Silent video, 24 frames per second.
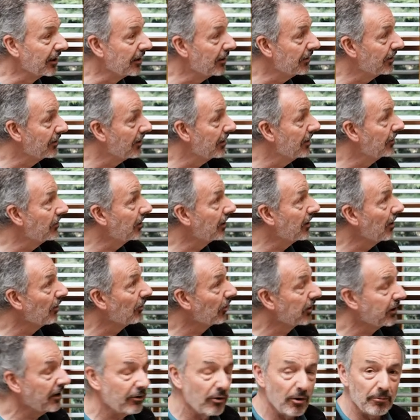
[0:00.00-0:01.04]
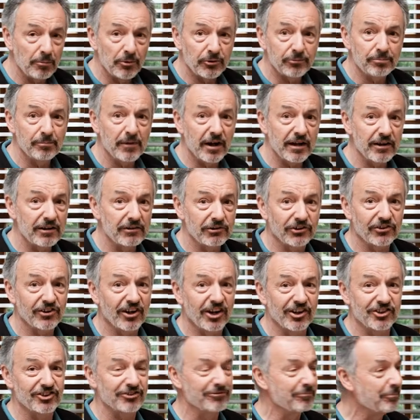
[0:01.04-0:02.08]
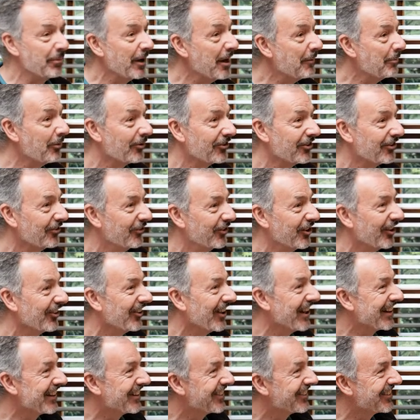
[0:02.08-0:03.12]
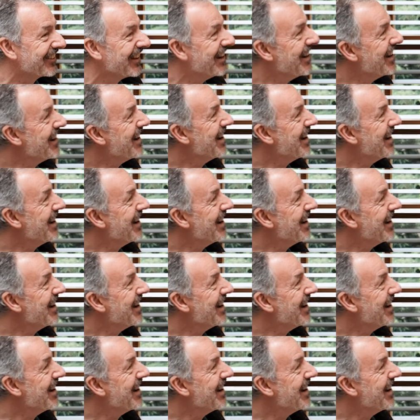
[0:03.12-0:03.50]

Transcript: It's almost my Sergeant Pepper's, if you like. It's